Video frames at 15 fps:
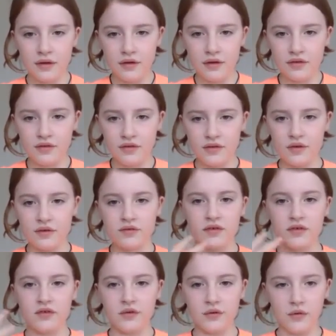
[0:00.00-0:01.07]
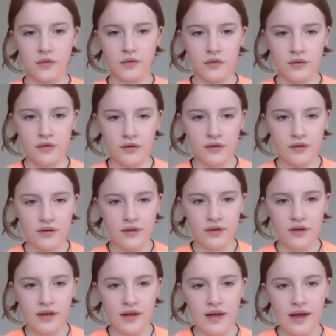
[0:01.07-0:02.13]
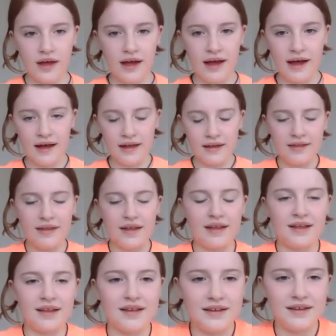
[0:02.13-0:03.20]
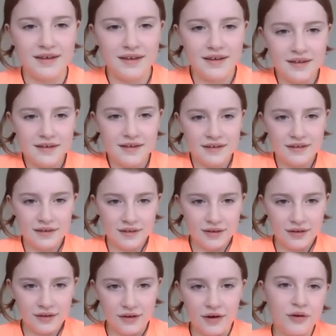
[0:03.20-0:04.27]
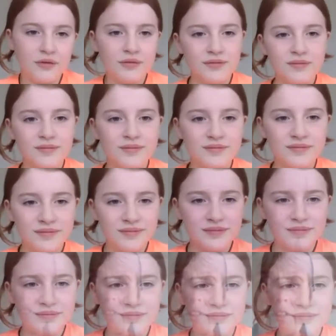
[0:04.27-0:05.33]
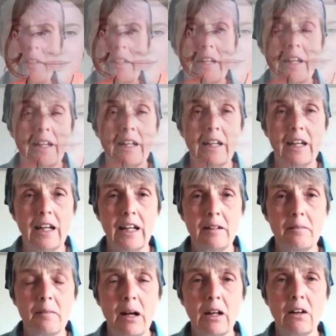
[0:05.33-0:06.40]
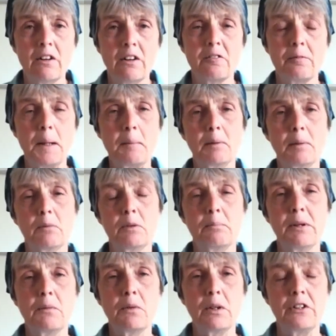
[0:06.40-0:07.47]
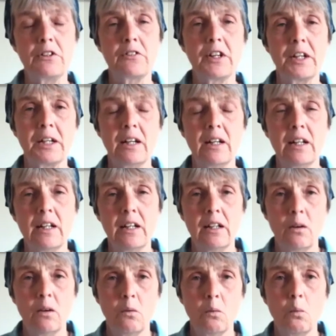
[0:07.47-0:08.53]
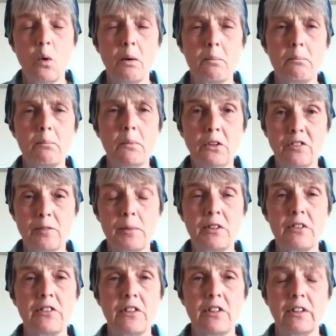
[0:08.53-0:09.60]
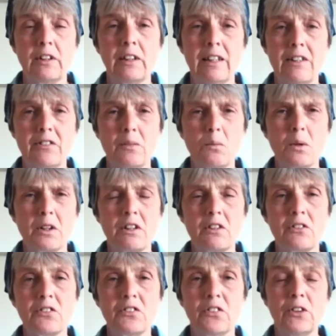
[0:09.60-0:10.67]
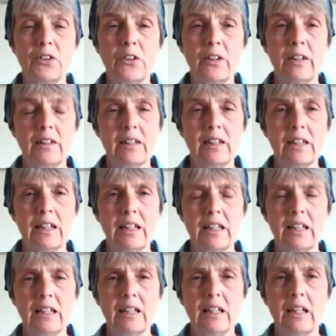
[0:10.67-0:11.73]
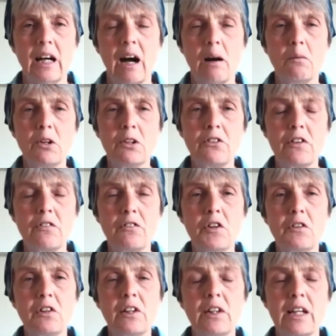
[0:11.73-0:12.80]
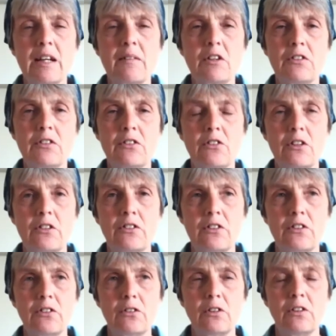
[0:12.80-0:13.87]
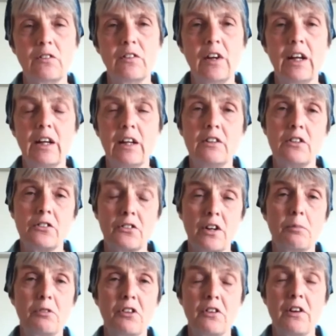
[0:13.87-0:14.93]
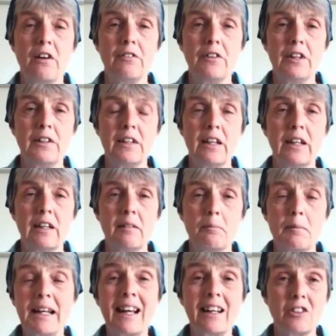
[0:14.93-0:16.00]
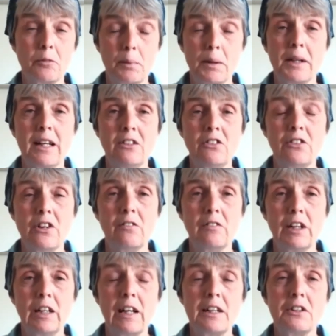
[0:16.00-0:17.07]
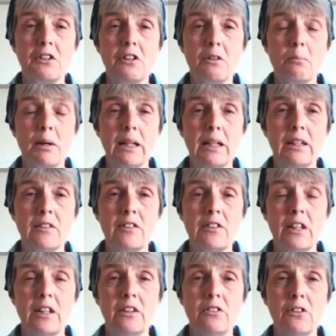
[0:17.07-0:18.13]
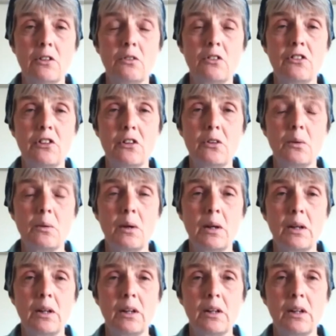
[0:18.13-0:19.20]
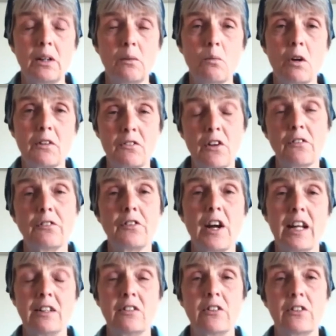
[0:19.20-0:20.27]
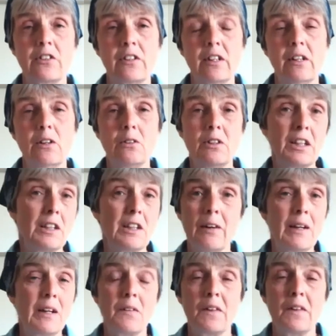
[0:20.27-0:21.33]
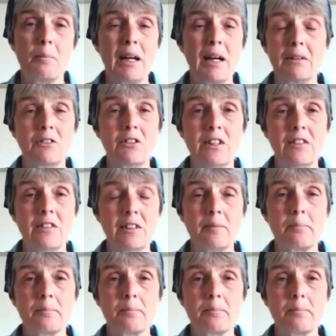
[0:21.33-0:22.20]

soft and tall, and go. So, Lula, uh, a lot of people would be wondering what movement circle is and what it's for. Uh, I wonder if you could give us just a sort of description of it, um, an explanation of it, like you might do to one of your friends who didn't know anything about it.